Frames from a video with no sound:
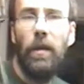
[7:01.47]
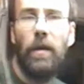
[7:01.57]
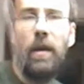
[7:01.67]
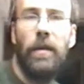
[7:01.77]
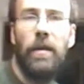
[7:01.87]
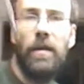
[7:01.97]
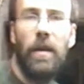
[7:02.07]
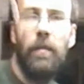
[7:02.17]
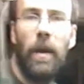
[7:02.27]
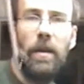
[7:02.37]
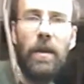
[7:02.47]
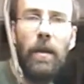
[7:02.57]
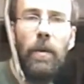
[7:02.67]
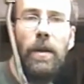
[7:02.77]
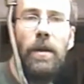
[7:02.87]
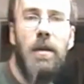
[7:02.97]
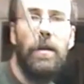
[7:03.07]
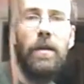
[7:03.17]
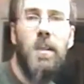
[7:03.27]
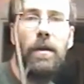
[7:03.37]
this, same idea as
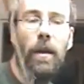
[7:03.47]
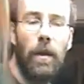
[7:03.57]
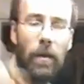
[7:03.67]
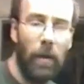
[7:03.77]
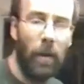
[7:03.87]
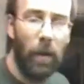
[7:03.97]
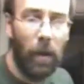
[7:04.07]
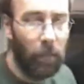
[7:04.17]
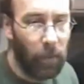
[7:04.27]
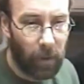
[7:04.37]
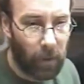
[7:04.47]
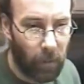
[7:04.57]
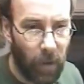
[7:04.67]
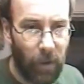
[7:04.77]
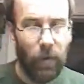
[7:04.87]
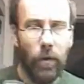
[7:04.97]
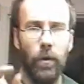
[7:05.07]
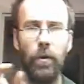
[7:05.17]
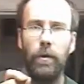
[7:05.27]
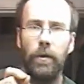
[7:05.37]
this, eh? But they're weaver
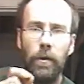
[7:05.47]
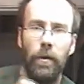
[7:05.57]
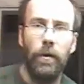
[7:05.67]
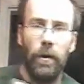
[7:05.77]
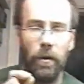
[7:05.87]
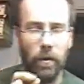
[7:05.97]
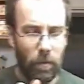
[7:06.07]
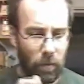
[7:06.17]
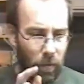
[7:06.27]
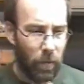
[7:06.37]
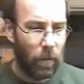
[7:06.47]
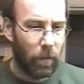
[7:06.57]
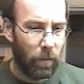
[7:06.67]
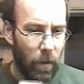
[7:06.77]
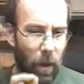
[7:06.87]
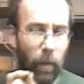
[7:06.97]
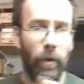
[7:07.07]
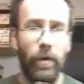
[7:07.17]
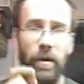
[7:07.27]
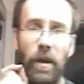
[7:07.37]
tools, and they're just about the
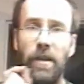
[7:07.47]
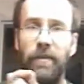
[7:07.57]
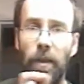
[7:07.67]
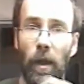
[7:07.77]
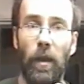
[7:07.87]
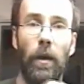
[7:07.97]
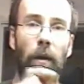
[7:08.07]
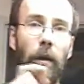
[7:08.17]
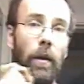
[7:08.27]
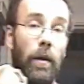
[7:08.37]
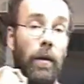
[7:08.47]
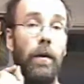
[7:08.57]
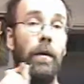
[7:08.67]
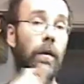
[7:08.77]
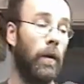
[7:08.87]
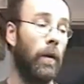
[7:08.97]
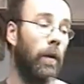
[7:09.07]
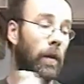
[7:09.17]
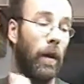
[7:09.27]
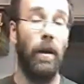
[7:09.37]
size of a needle, eh? I
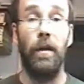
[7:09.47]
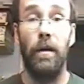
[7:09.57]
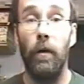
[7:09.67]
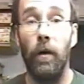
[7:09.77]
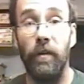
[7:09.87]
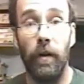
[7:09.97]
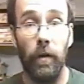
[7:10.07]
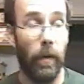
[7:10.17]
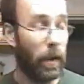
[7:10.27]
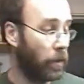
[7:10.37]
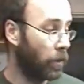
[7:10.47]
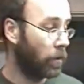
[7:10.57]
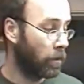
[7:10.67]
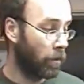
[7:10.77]
lucked out, I found them at a junk store.